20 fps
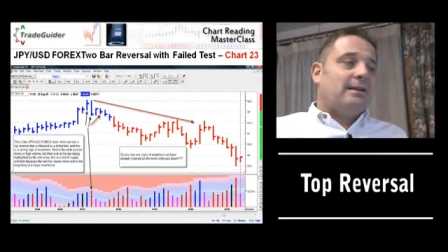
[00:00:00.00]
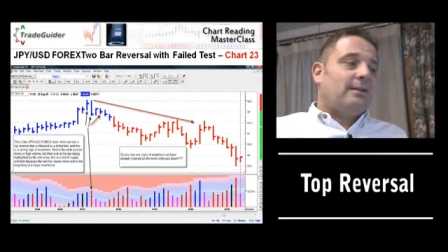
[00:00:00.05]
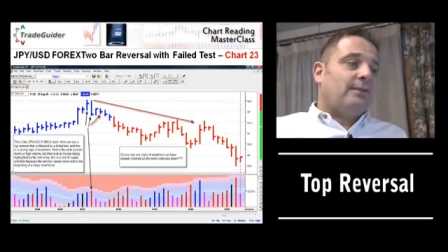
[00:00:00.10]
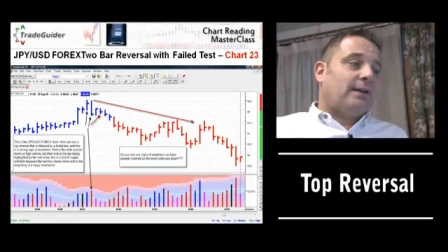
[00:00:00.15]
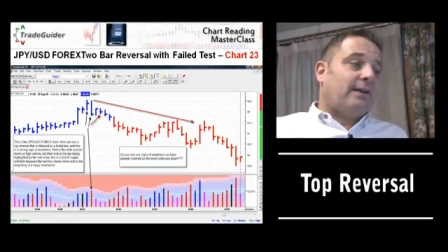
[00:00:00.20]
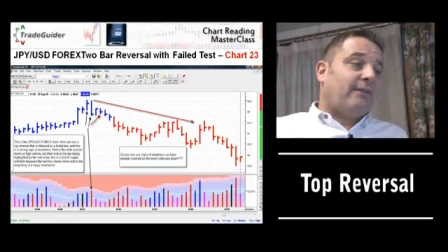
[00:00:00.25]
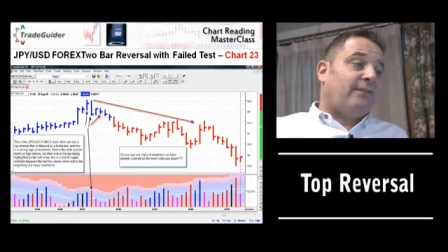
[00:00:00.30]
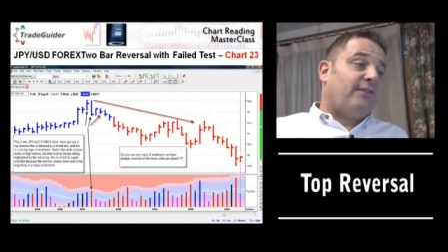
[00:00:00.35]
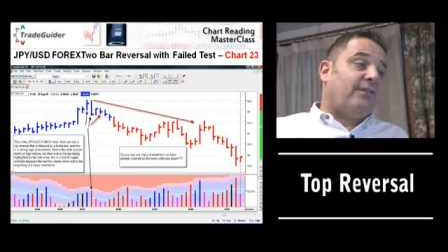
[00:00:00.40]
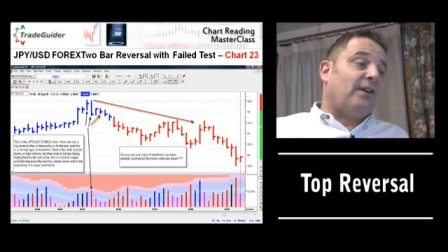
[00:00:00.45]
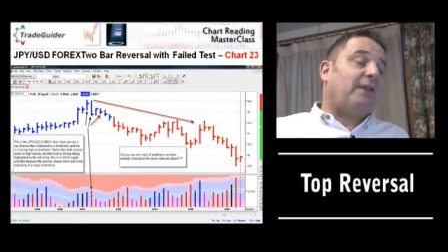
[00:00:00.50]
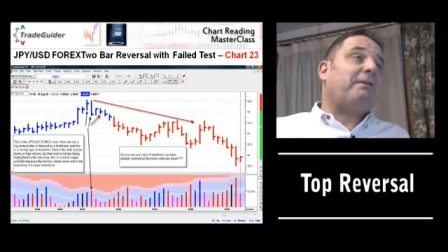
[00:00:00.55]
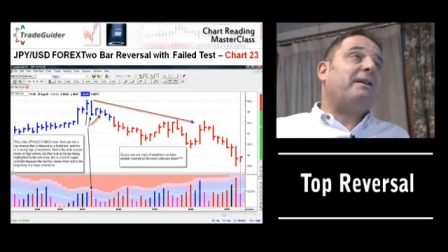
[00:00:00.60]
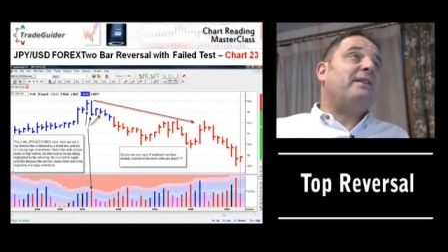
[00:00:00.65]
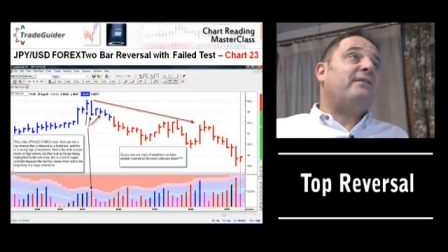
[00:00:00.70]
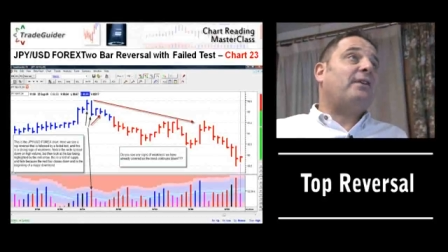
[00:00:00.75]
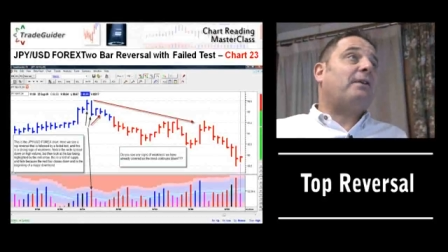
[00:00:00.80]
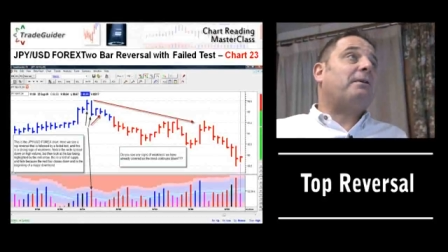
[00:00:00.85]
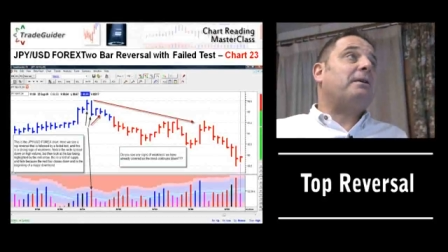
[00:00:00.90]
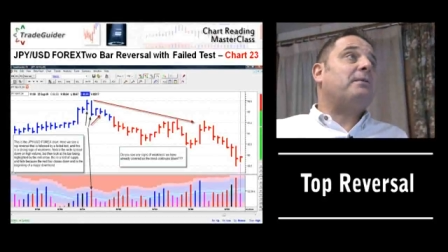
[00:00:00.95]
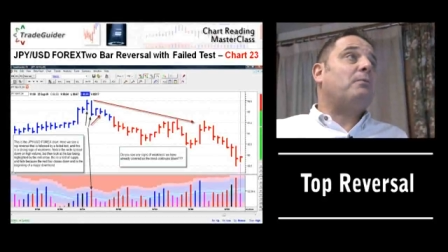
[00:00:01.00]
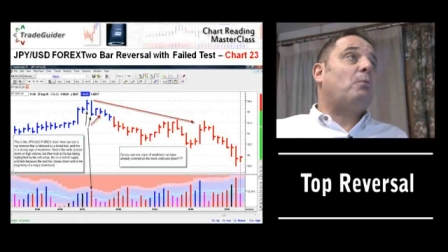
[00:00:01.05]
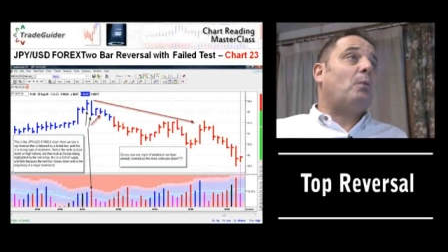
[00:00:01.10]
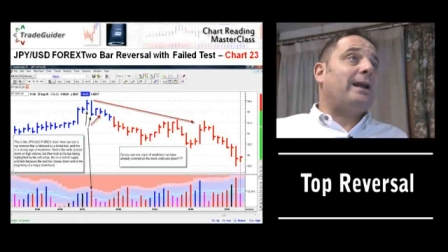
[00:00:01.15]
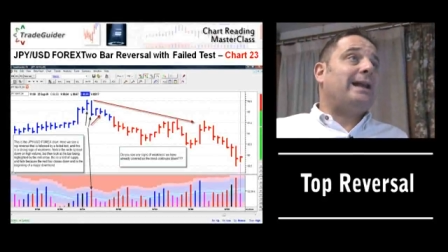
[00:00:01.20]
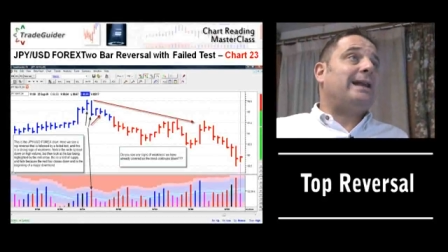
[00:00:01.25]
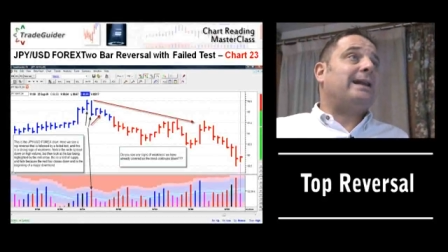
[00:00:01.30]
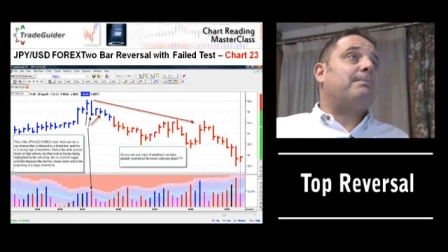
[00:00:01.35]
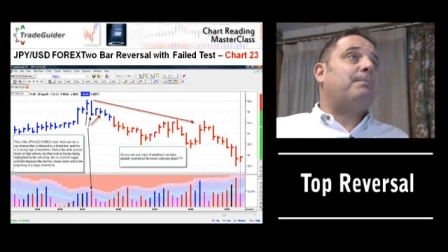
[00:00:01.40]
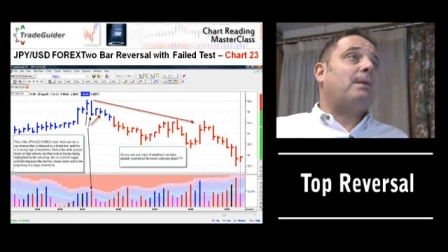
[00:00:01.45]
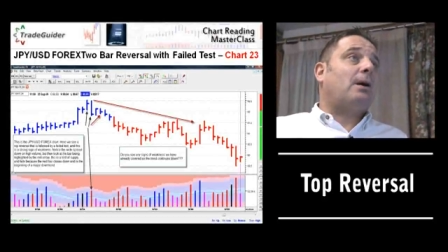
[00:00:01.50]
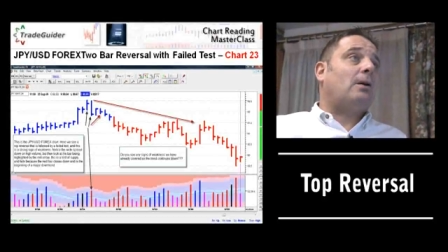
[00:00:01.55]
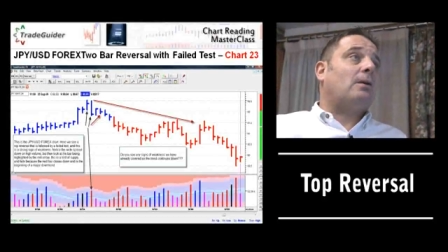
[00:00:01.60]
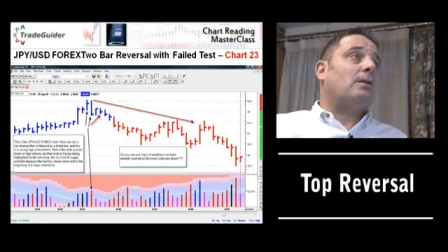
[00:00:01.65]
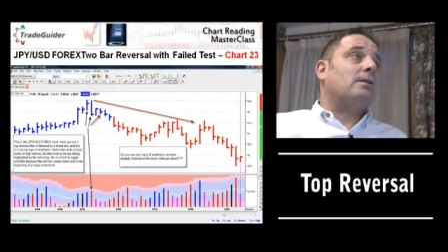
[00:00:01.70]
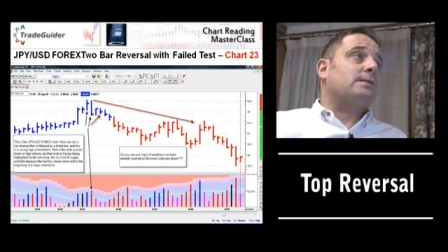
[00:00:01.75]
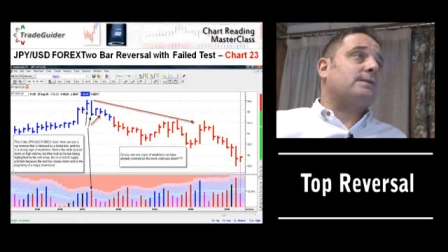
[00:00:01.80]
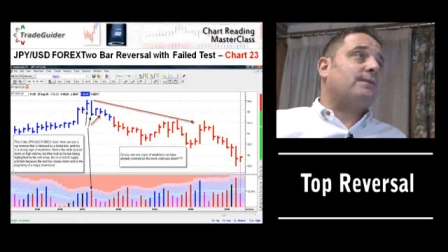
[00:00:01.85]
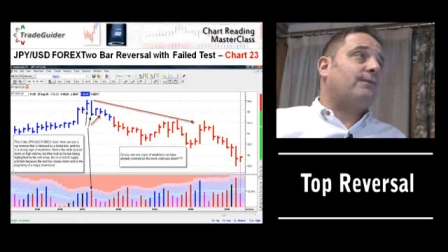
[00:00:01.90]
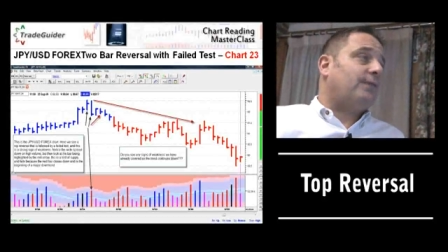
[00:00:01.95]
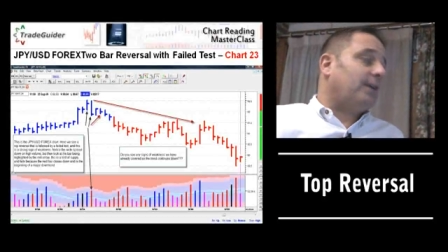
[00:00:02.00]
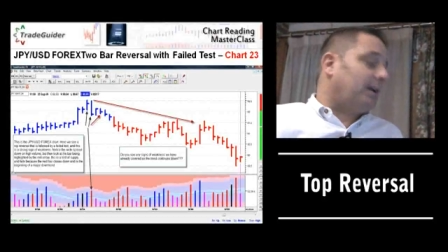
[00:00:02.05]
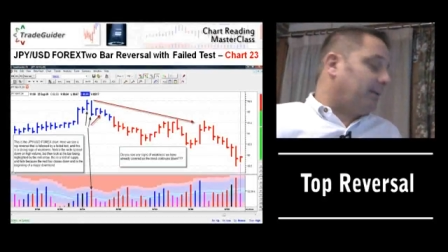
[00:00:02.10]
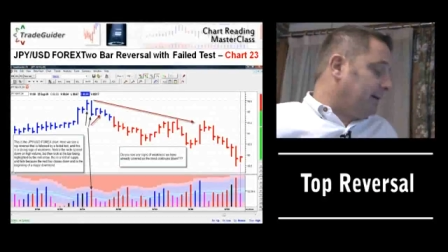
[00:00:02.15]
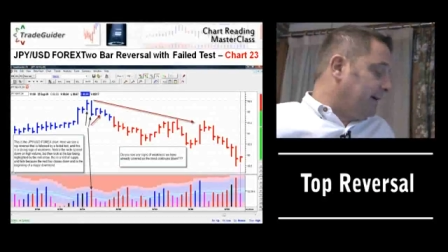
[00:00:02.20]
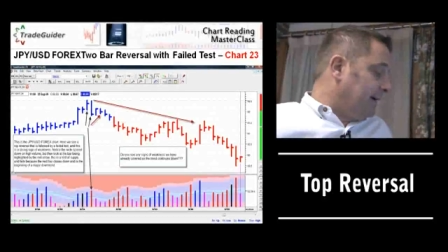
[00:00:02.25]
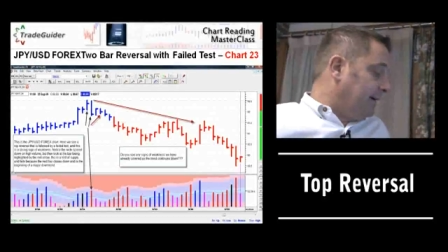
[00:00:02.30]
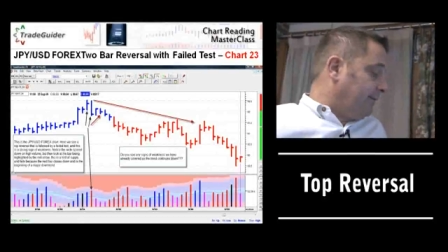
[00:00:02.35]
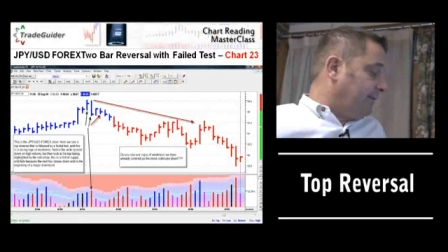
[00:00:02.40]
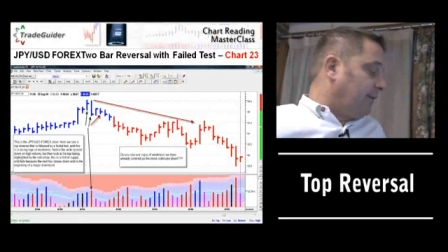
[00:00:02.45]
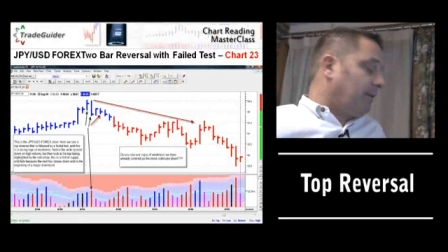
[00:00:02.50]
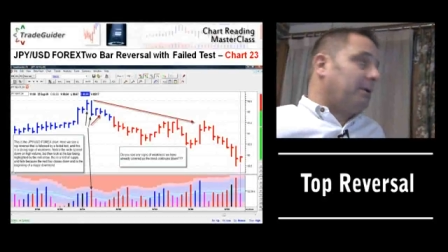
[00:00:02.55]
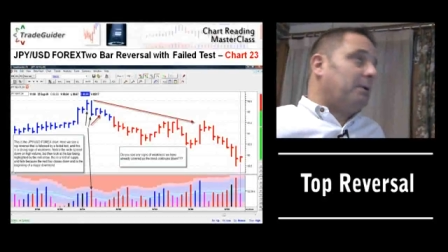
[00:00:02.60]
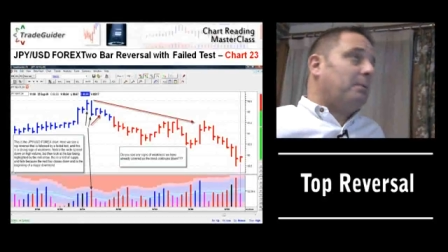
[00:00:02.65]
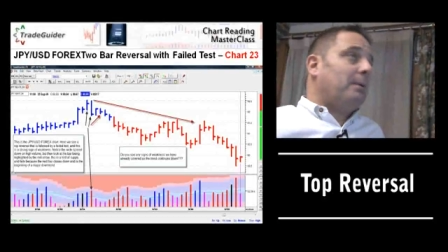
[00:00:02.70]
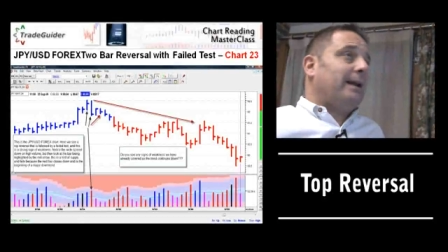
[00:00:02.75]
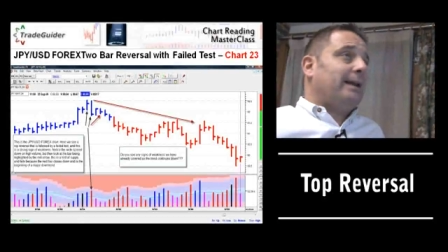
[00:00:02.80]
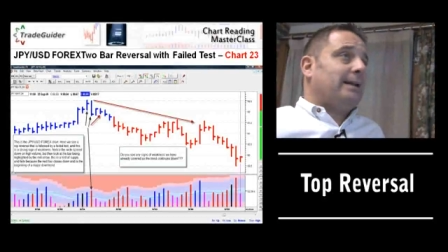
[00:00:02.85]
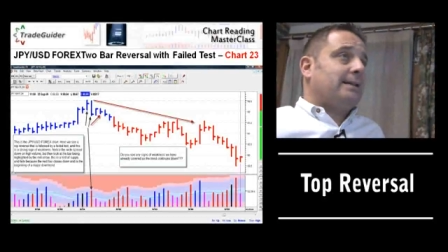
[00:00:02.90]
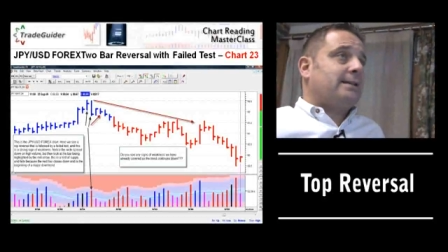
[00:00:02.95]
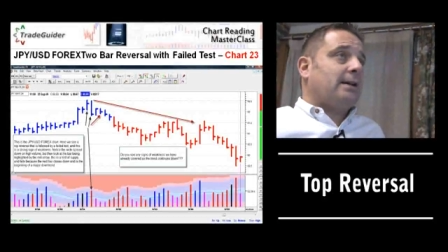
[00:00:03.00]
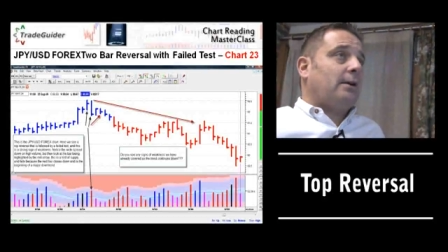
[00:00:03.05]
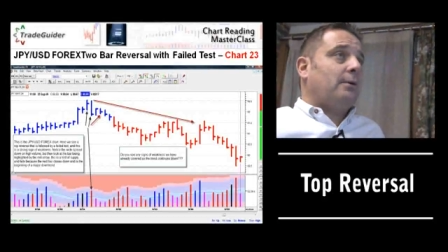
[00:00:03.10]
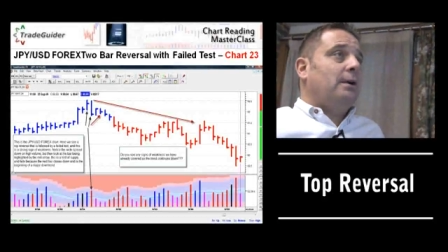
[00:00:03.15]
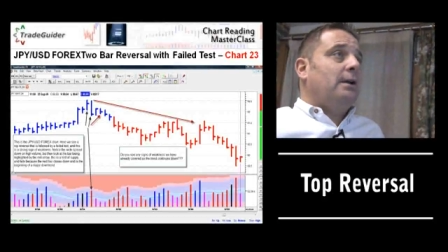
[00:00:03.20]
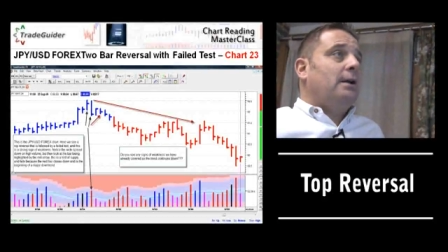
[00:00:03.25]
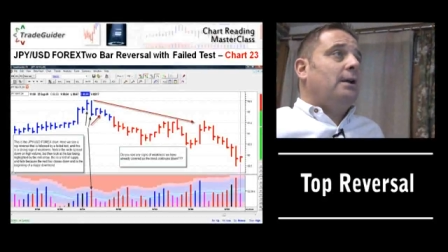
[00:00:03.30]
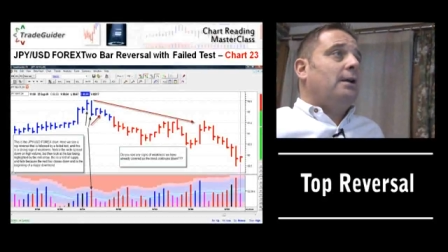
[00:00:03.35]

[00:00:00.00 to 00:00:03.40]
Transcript: they're very, very weak bars, very, very weak. So